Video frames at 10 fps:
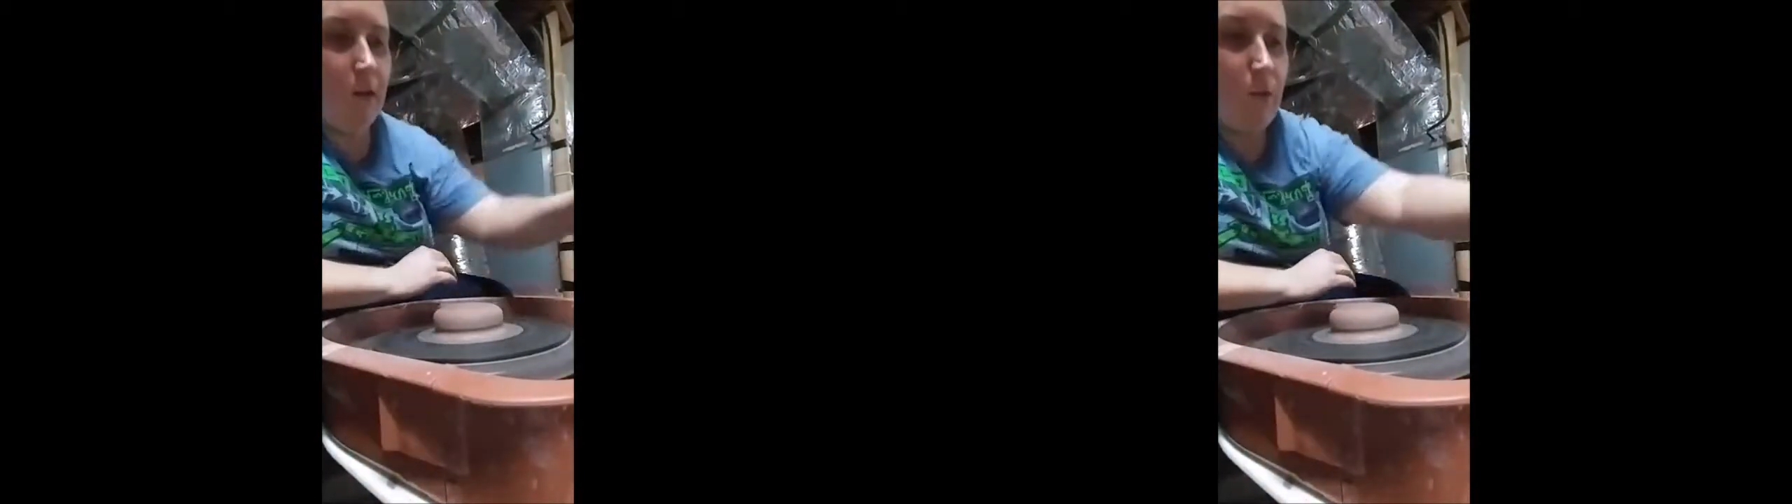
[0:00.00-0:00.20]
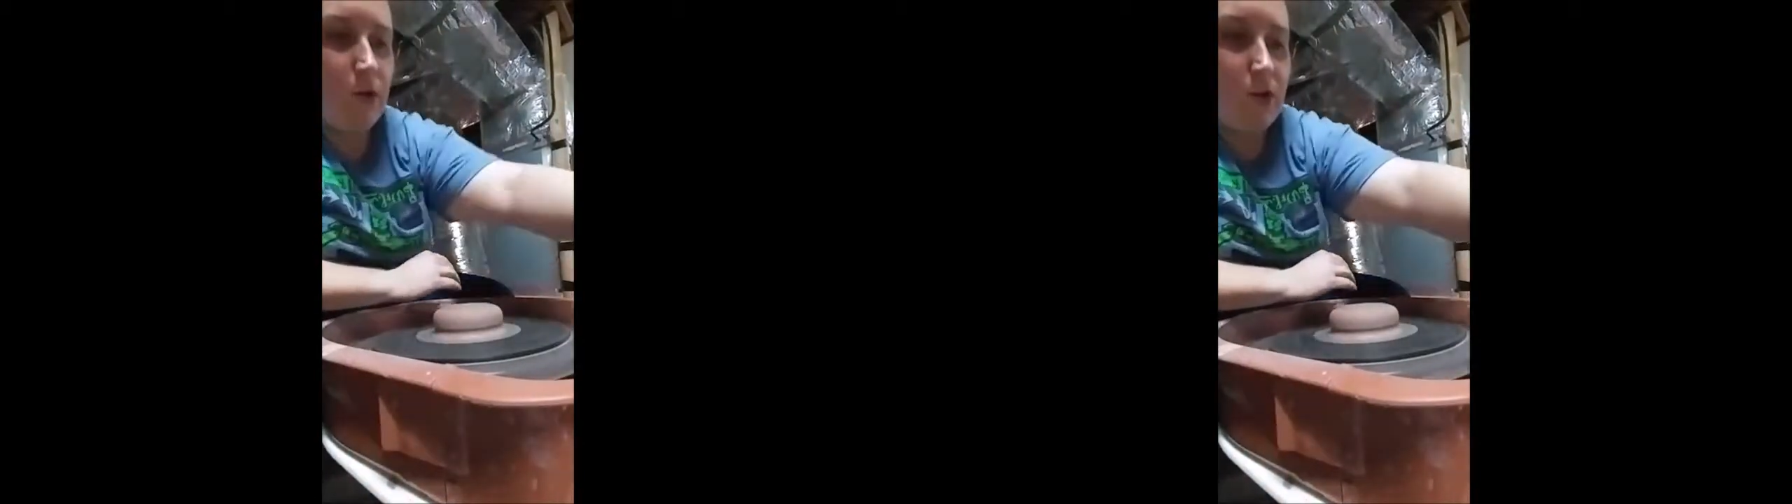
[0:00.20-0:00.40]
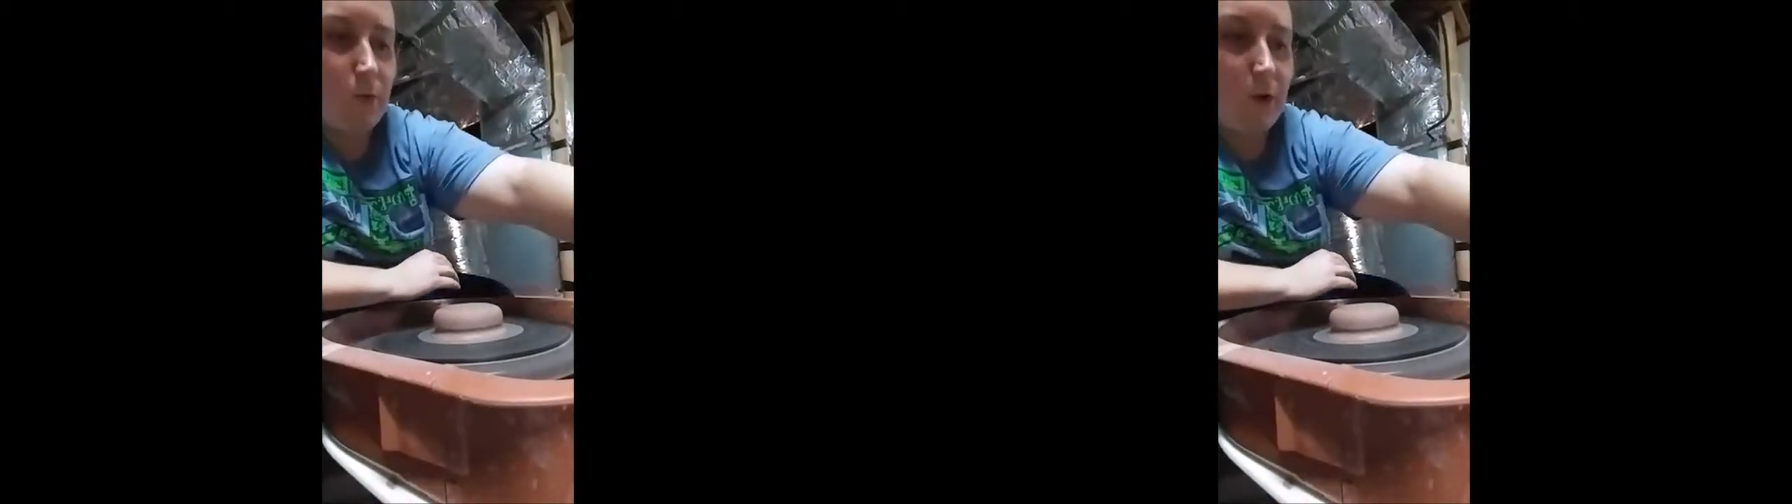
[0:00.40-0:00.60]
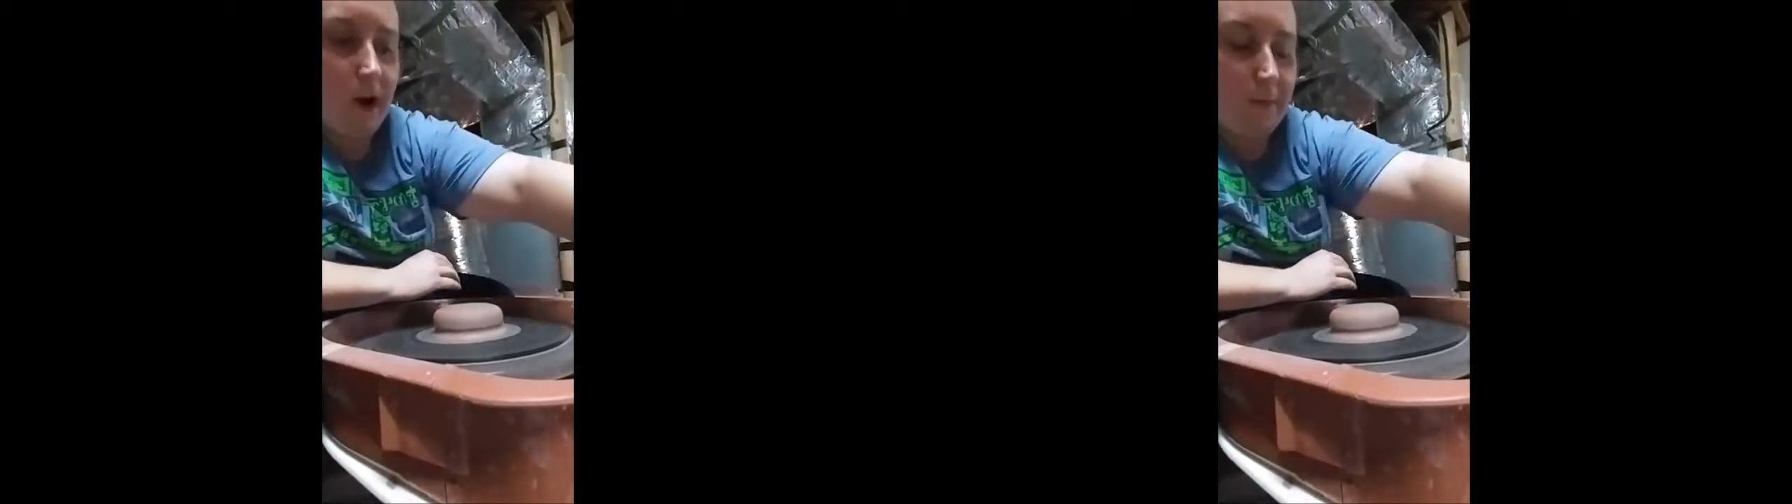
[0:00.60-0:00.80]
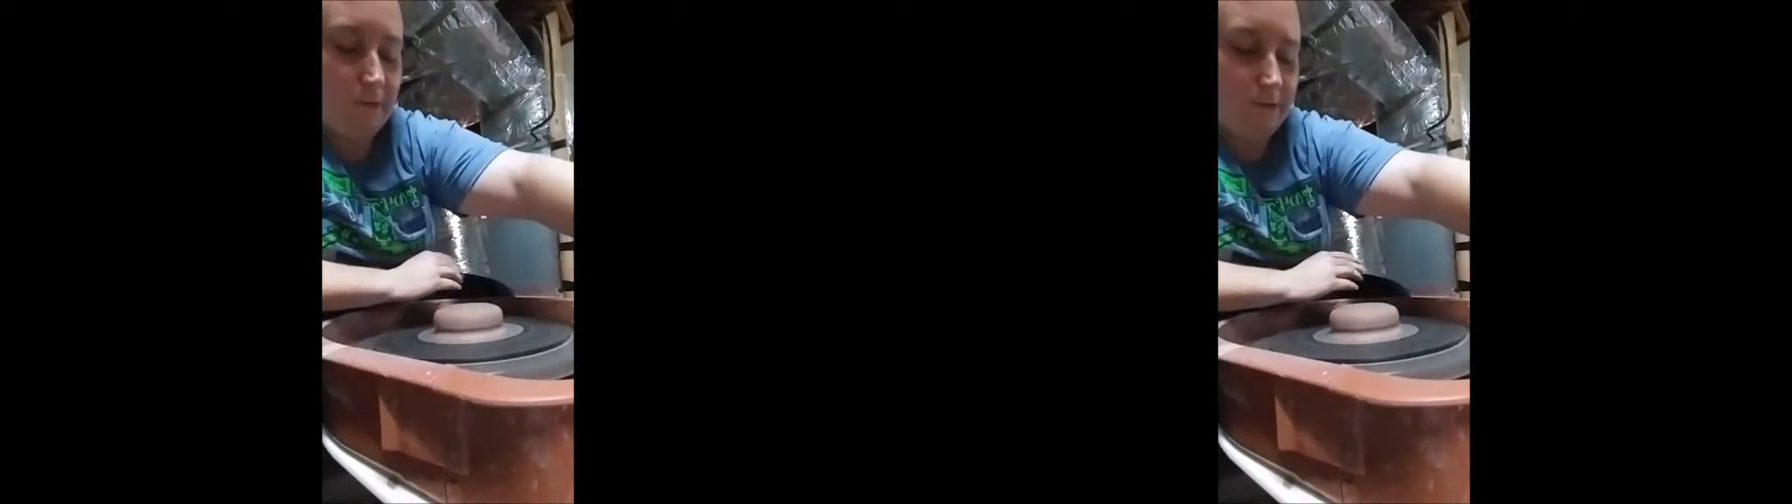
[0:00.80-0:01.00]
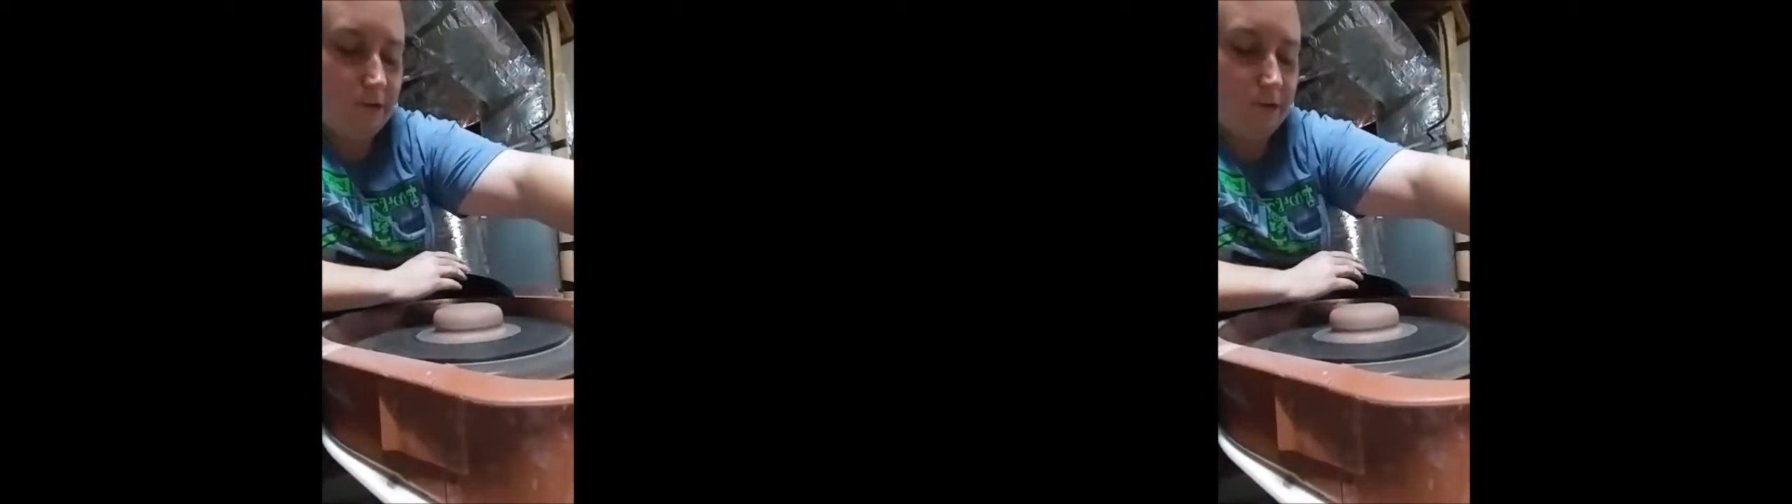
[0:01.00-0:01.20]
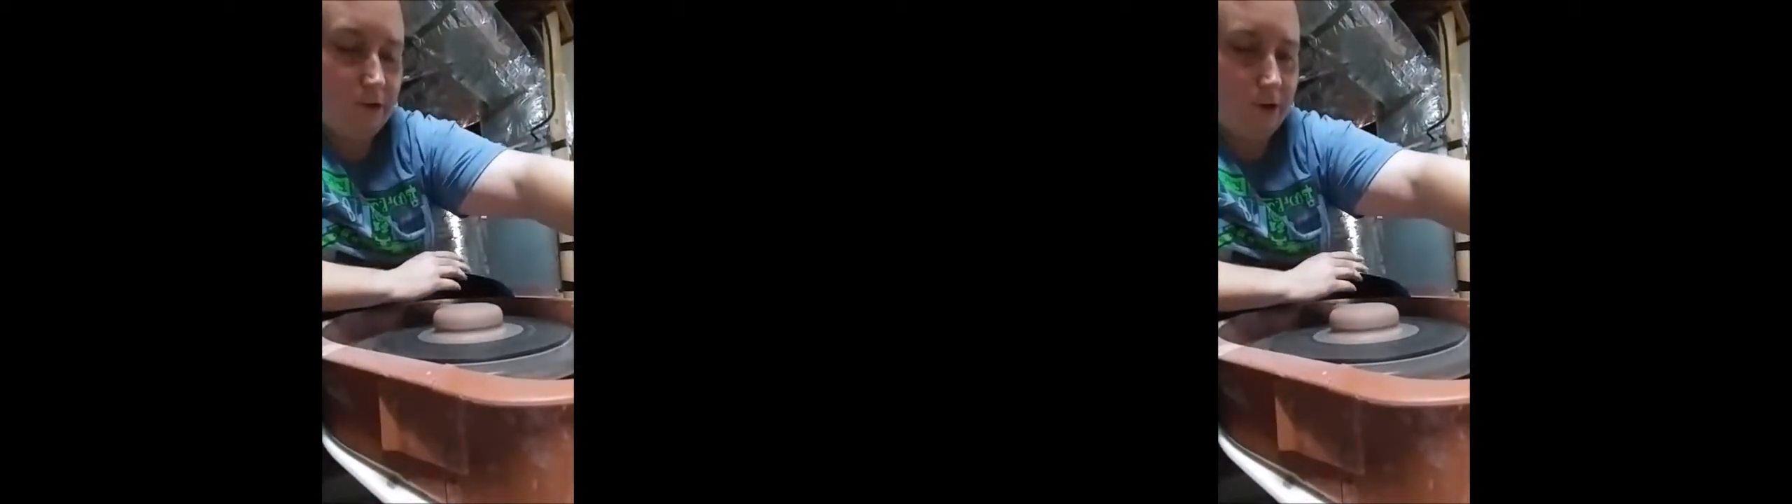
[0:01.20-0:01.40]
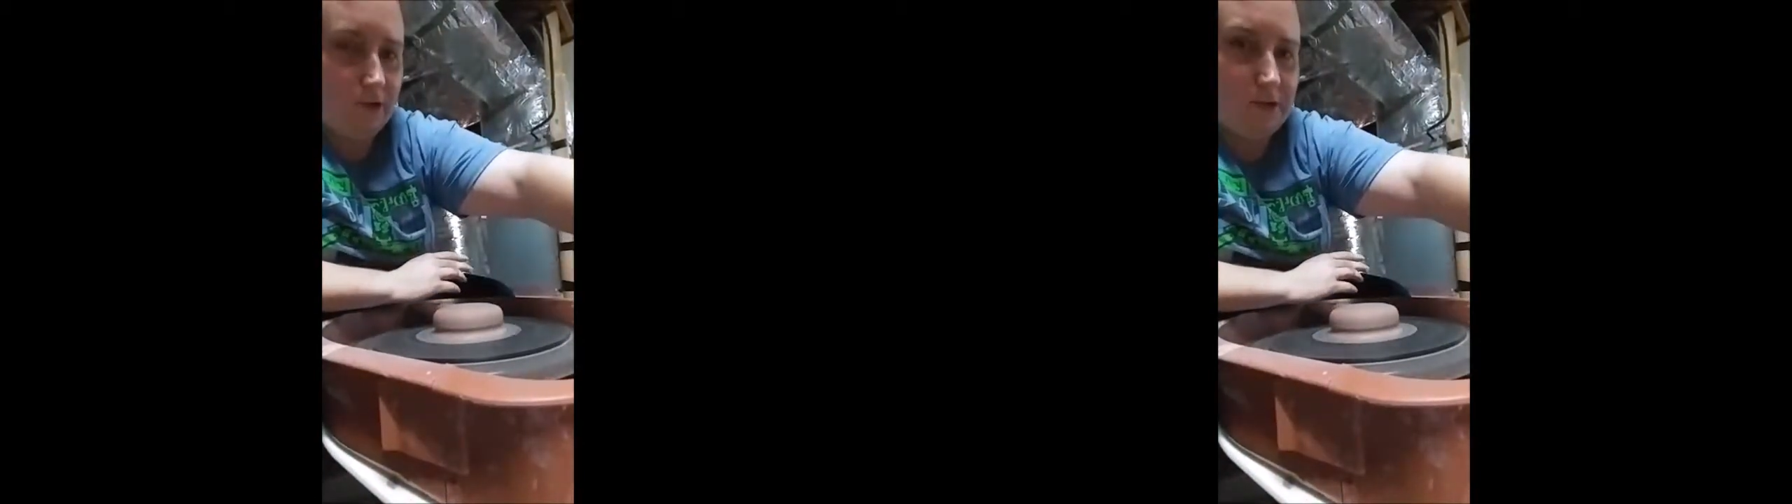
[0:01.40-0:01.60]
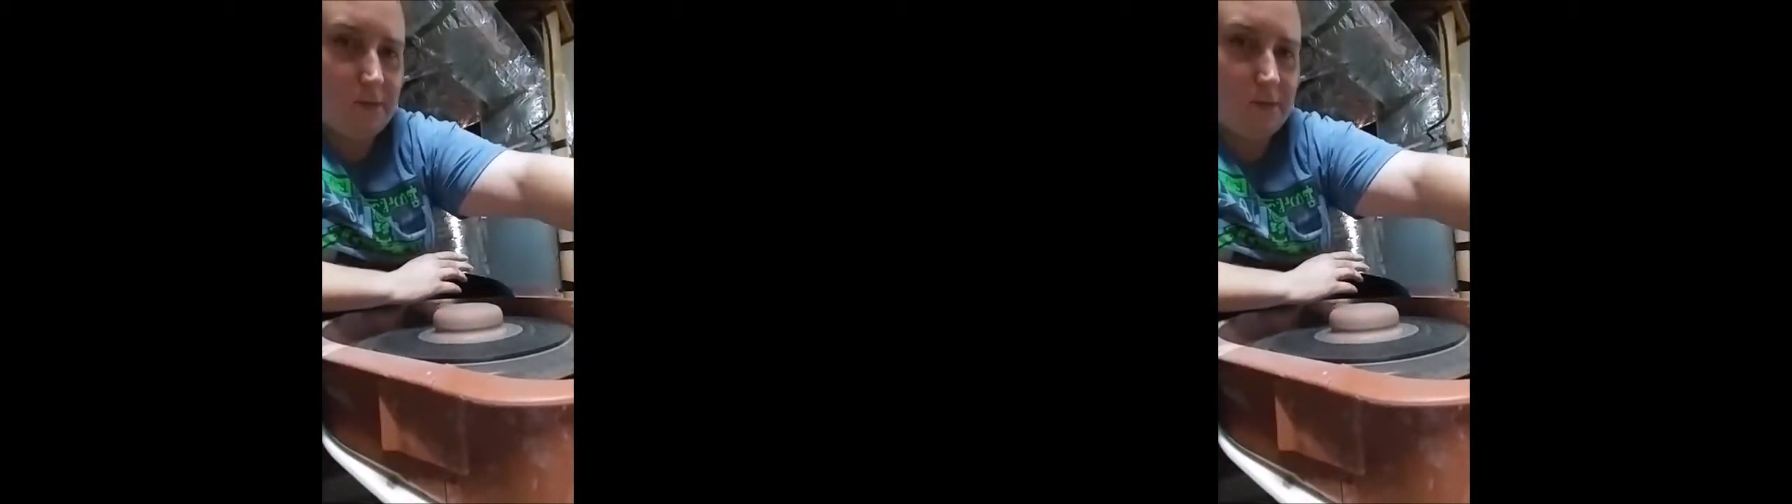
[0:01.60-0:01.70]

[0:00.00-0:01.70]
which is where I prefer to start.